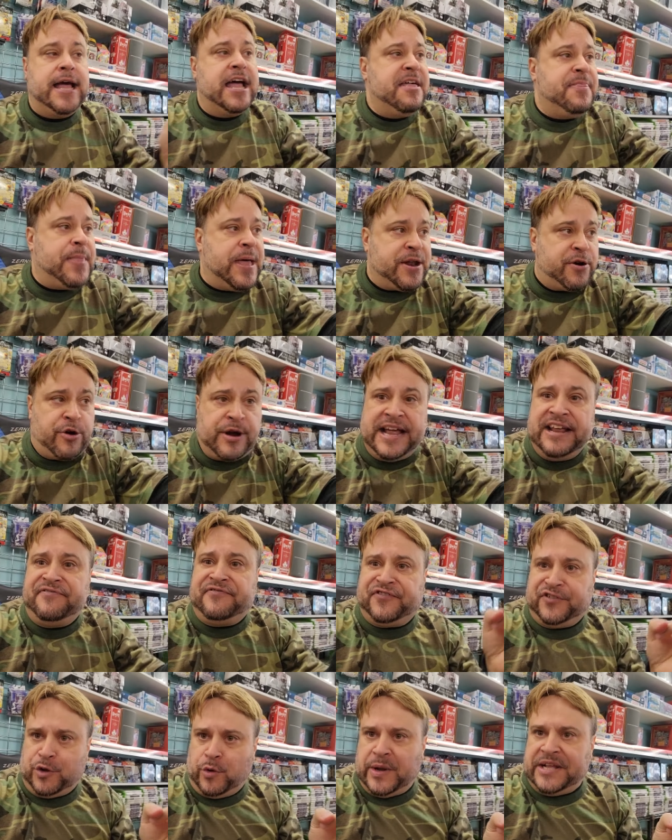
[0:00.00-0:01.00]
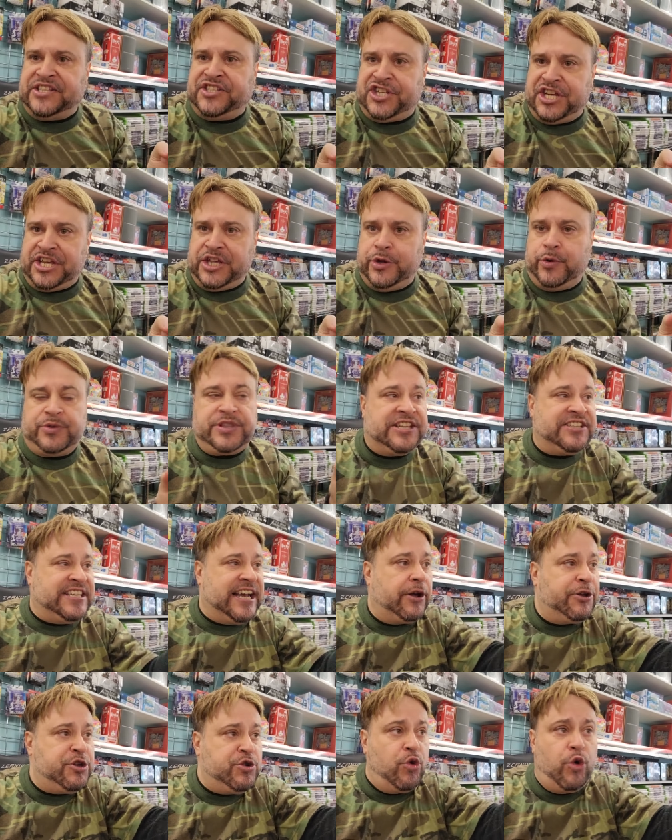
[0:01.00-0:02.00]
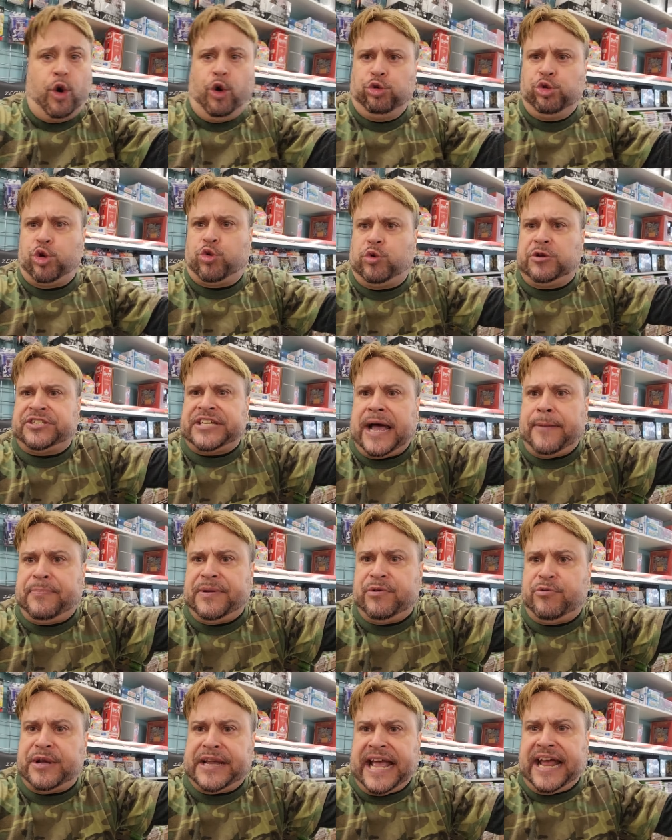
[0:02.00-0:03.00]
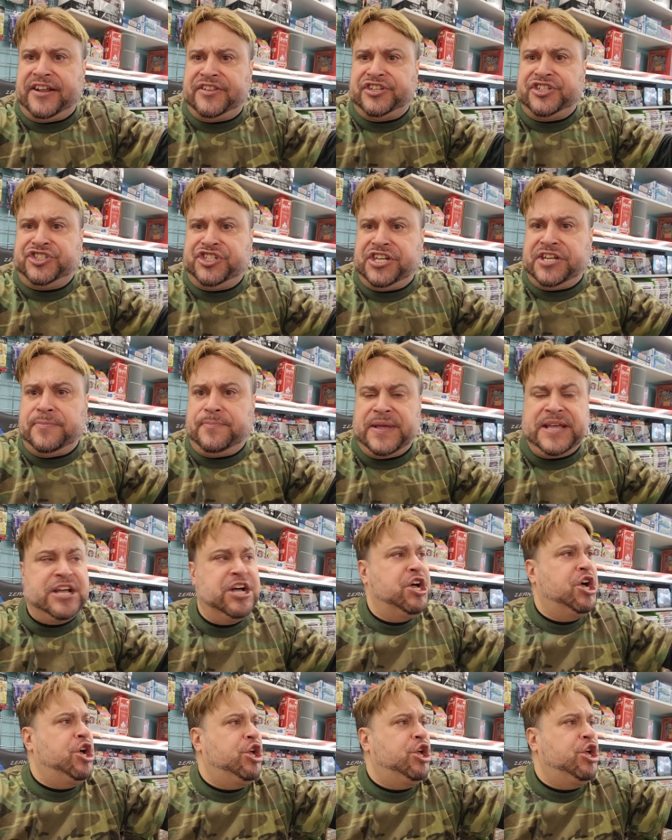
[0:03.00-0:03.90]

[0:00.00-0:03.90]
that are influencing you to tell you, oh, look what's happening with Canada's GDP.